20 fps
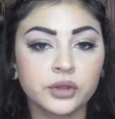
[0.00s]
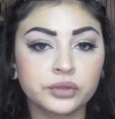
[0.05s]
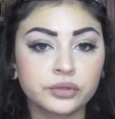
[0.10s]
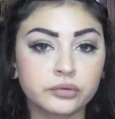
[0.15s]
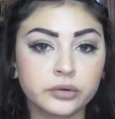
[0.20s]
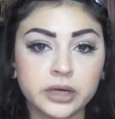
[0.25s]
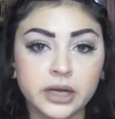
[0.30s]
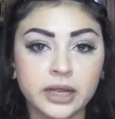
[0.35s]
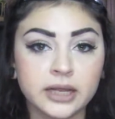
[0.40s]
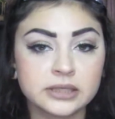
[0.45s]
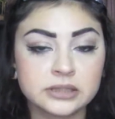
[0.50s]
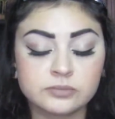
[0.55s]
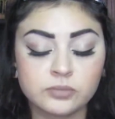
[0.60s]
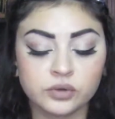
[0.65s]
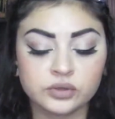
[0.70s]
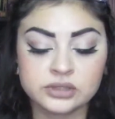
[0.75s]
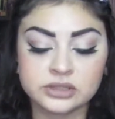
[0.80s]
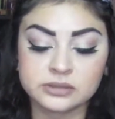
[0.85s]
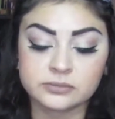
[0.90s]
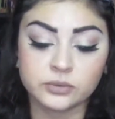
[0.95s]
3 days
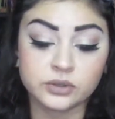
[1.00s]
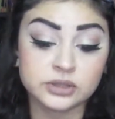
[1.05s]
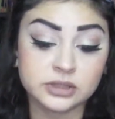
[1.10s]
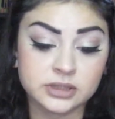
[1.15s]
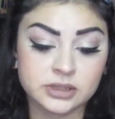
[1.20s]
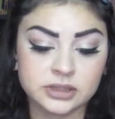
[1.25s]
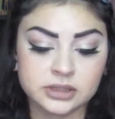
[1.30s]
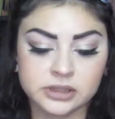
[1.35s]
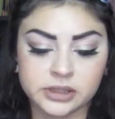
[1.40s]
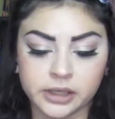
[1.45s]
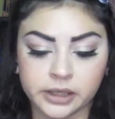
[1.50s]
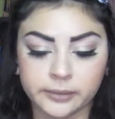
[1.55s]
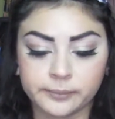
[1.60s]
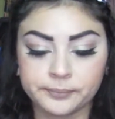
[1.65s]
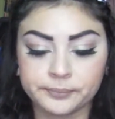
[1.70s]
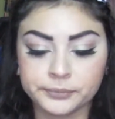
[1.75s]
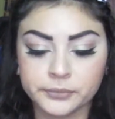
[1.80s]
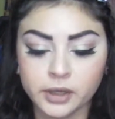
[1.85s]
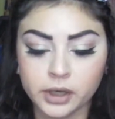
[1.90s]
most of the time.